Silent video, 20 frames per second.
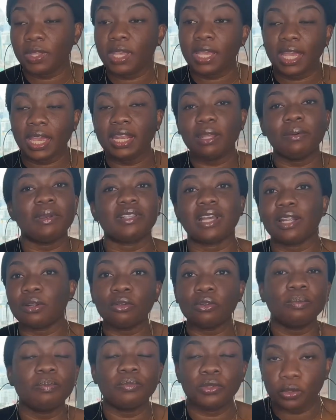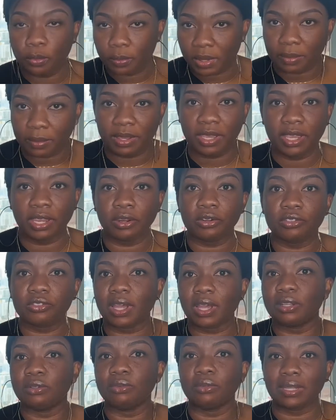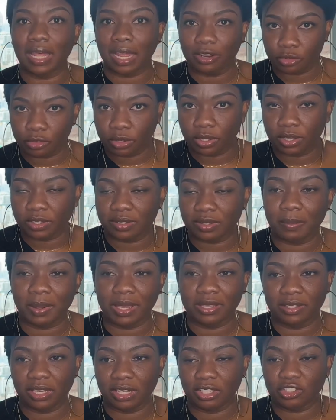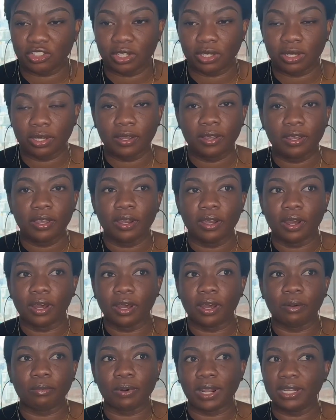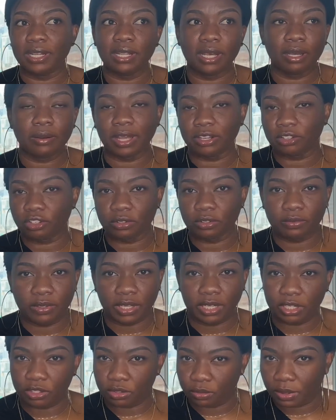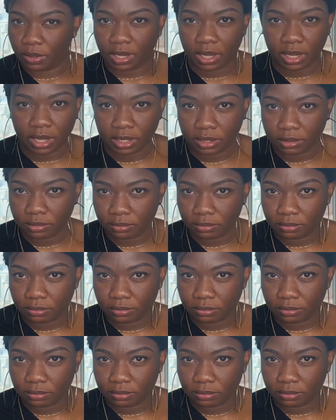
Anyways, I don't do baby hair, so I do natural customization. Right now, I just fling this wig on.